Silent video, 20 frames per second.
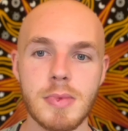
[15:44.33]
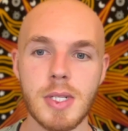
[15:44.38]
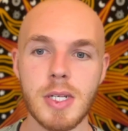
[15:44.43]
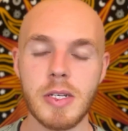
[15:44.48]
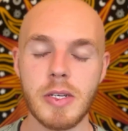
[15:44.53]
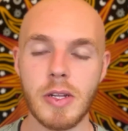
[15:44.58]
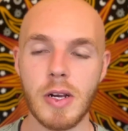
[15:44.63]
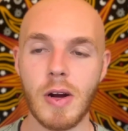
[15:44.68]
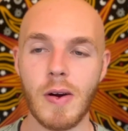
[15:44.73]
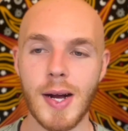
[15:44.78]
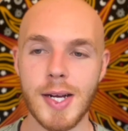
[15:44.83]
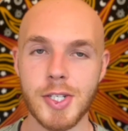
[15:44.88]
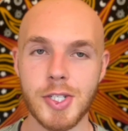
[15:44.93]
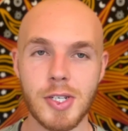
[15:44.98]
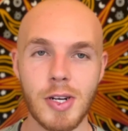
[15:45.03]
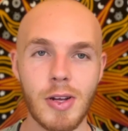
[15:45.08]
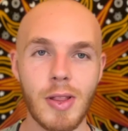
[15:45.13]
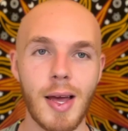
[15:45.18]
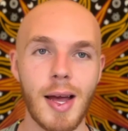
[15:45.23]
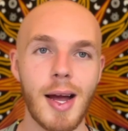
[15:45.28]
You know, I
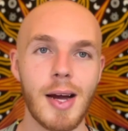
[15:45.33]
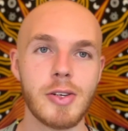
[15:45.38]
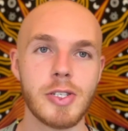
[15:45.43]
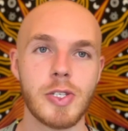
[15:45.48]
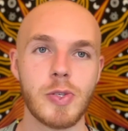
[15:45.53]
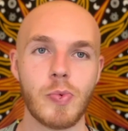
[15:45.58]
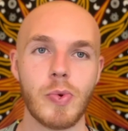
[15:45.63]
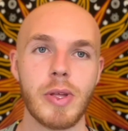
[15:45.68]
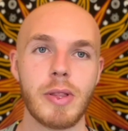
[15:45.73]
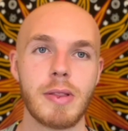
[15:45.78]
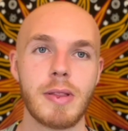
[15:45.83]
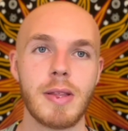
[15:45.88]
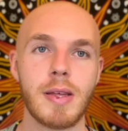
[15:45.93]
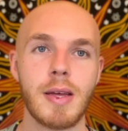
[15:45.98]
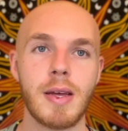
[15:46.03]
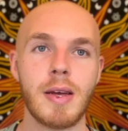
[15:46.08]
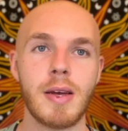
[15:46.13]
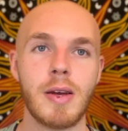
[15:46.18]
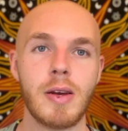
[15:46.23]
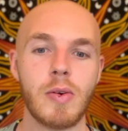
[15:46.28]
share the house with
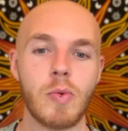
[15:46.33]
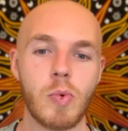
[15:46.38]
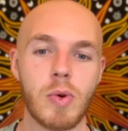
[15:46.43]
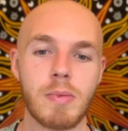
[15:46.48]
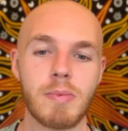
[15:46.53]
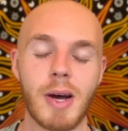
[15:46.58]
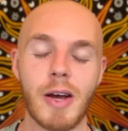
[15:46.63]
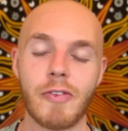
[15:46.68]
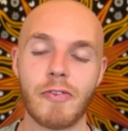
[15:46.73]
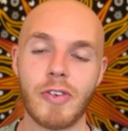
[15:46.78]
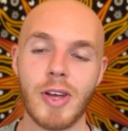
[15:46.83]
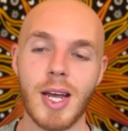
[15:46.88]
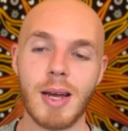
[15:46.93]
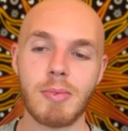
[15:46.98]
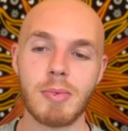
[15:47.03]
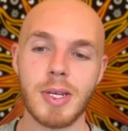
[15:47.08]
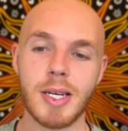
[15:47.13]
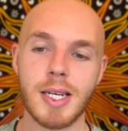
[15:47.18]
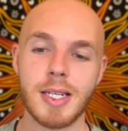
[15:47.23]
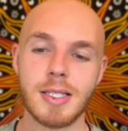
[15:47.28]
my
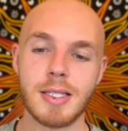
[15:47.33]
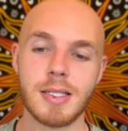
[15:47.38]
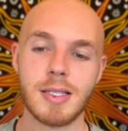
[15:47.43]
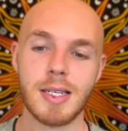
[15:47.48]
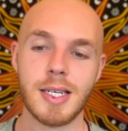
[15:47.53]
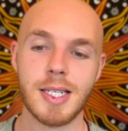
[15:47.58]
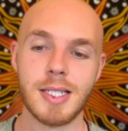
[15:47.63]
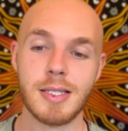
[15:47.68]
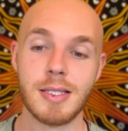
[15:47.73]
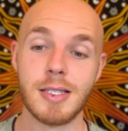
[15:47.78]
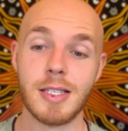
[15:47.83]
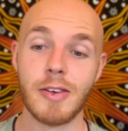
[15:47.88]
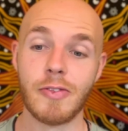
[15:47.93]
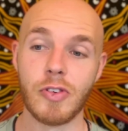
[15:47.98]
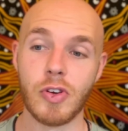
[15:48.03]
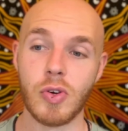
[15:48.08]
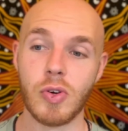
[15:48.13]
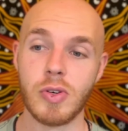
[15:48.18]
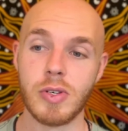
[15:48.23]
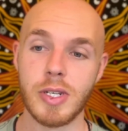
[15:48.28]
family. It's
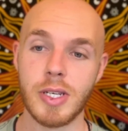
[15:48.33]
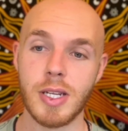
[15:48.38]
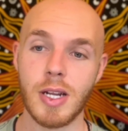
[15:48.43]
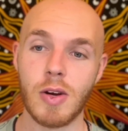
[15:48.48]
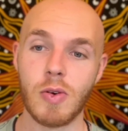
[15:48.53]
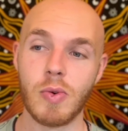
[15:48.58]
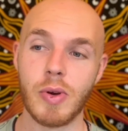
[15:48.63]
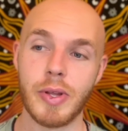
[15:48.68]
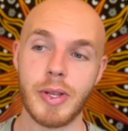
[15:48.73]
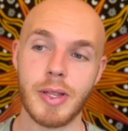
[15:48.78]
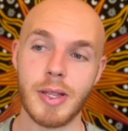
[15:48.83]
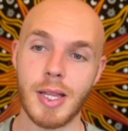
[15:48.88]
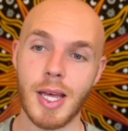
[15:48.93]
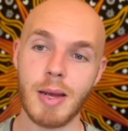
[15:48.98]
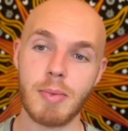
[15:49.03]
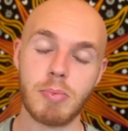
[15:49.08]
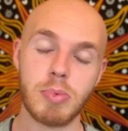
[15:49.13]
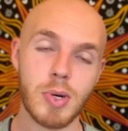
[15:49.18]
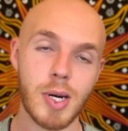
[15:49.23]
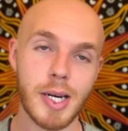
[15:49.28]
difficult, you know, when they
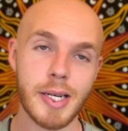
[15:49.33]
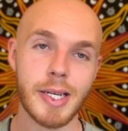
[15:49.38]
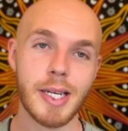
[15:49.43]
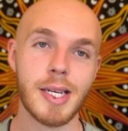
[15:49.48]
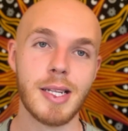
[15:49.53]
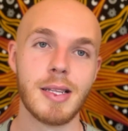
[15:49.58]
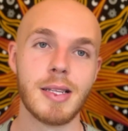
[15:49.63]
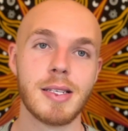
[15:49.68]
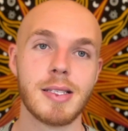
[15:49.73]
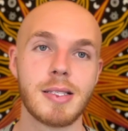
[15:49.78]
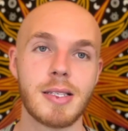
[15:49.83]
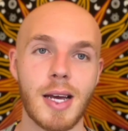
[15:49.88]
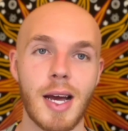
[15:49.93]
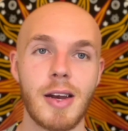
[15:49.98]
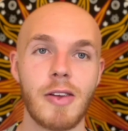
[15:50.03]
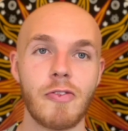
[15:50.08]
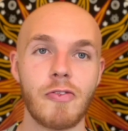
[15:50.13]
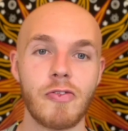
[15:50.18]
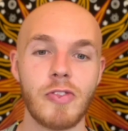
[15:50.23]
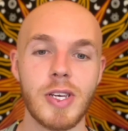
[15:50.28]
bring in this kind
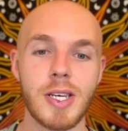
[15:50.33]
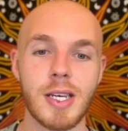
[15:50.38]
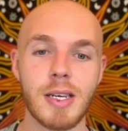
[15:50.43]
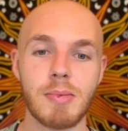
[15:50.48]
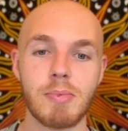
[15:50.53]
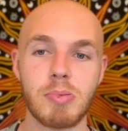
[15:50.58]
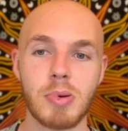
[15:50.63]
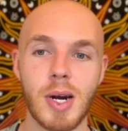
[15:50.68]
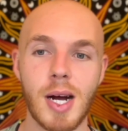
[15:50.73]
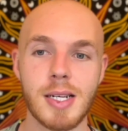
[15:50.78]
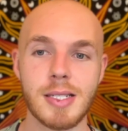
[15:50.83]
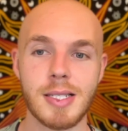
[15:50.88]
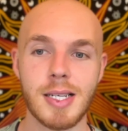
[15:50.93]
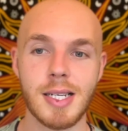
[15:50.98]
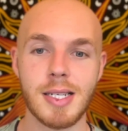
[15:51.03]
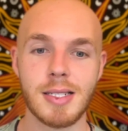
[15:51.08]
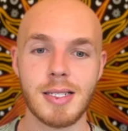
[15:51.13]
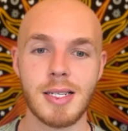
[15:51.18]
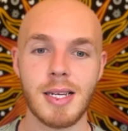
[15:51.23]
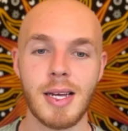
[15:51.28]
of vegan
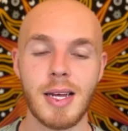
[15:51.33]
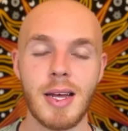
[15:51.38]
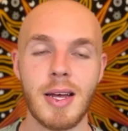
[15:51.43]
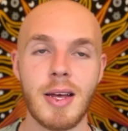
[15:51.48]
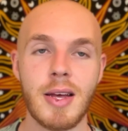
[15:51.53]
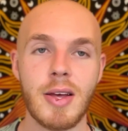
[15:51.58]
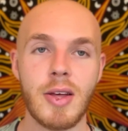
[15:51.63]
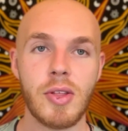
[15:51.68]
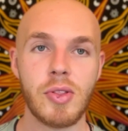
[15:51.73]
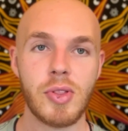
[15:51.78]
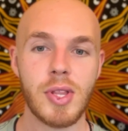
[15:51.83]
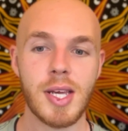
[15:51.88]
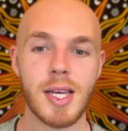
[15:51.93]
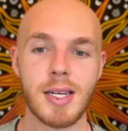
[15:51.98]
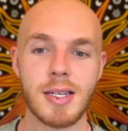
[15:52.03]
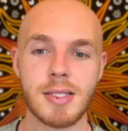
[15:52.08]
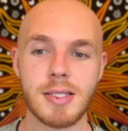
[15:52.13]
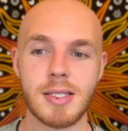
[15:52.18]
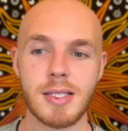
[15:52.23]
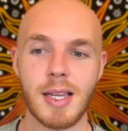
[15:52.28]
processed
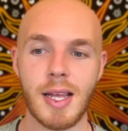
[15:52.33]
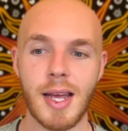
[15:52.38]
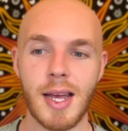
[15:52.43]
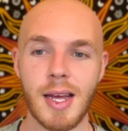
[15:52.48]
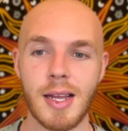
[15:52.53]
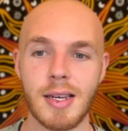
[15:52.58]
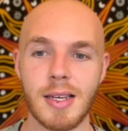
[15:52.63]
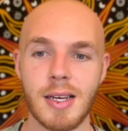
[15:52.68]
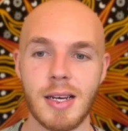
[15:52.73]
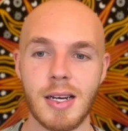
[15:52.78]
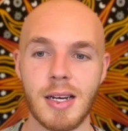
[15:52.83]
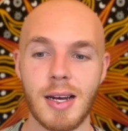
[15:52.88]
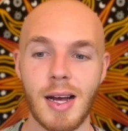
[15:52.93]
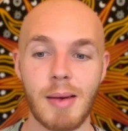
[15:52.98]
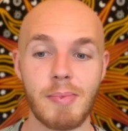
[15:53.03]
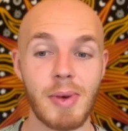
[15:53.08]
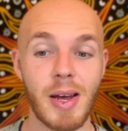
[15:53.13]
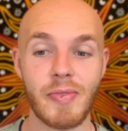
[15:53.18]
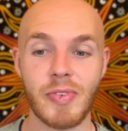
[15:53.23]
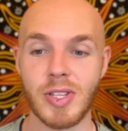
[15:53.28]
things and
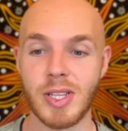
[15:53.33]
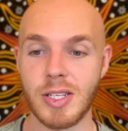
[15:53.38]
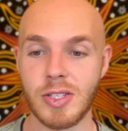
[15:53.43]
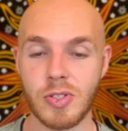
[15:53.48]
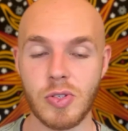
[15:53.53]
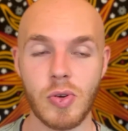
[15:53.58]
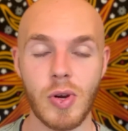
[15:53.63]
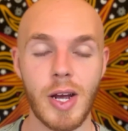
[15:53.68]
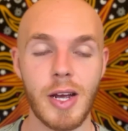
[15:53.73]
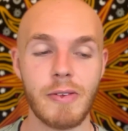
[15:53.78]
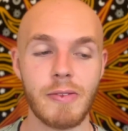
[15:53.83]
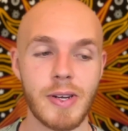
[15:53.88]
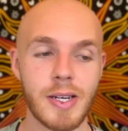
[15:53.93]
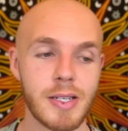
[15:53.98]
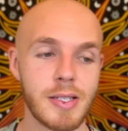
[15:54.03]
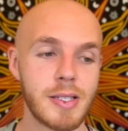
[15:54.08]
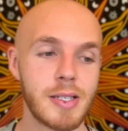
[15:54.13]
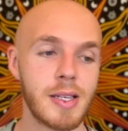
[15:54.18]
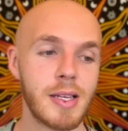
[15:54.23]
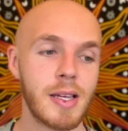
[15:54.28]
I'm having these
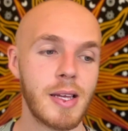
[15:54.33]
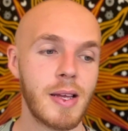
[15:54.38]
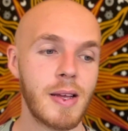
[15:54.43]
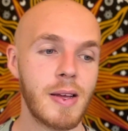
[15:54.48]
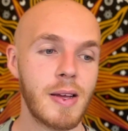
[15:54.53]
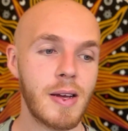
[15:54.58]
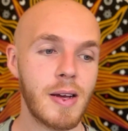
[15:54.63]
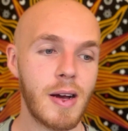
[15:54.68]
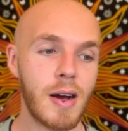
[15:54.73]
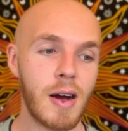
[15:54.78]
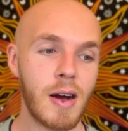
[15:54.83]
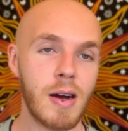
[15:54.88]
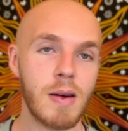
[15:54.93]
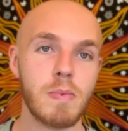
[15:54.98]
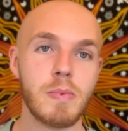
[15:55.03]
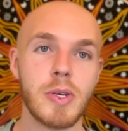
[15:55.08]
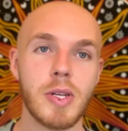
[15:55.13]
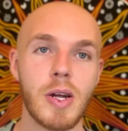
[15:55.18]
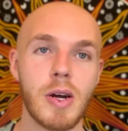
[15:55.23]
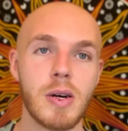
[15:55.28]
cravings.
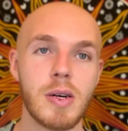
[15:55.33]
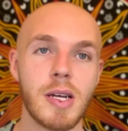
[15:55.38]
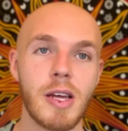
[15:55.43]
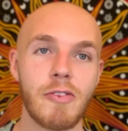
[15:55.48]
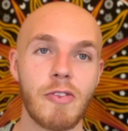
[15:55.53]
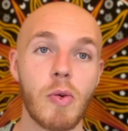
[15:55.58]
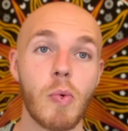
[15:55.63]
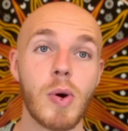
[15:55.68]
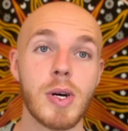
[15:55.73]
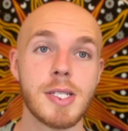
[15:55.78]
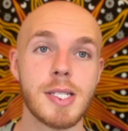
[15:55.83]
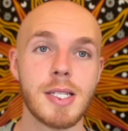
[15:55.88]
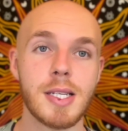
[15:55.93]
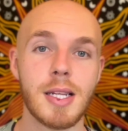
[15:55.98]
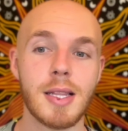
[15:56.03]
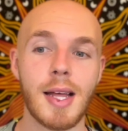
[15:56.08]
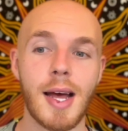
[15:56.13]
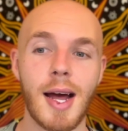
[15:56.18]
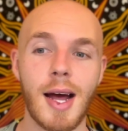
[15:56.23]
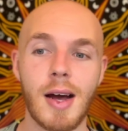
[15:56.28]
You know, if it wasn't in
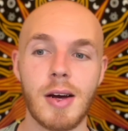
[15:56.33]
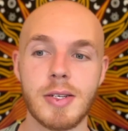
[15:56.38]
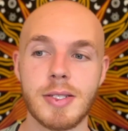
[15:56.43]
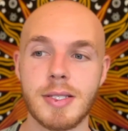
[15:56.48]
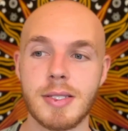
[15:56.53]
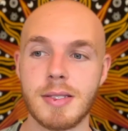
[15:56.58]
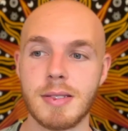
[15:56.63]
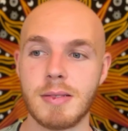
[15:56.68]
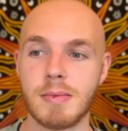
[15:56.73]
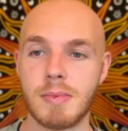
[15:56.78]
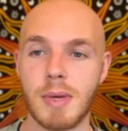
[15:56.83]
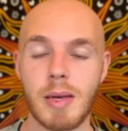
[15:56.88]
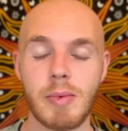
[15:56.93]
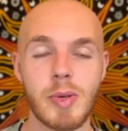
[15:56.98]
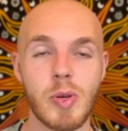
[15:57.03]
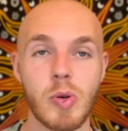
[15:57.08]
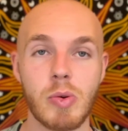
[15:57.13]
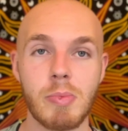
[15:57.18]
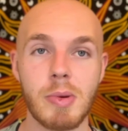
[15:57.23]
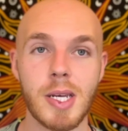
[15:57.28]
the house, maybe it
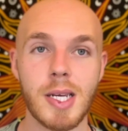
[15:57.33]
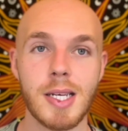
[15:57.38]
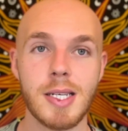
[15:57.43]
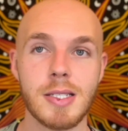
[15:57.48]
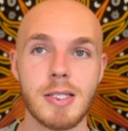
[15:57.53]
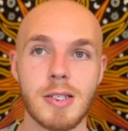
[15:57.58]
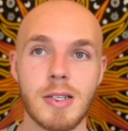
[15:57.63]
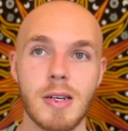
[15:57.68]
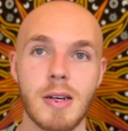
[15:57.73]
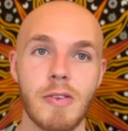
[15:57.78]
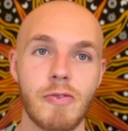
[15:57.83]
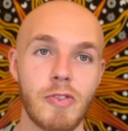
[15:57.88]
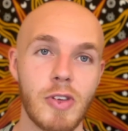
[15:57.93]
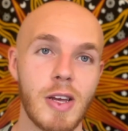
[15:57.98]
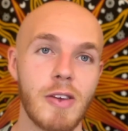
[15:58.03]
would be easier.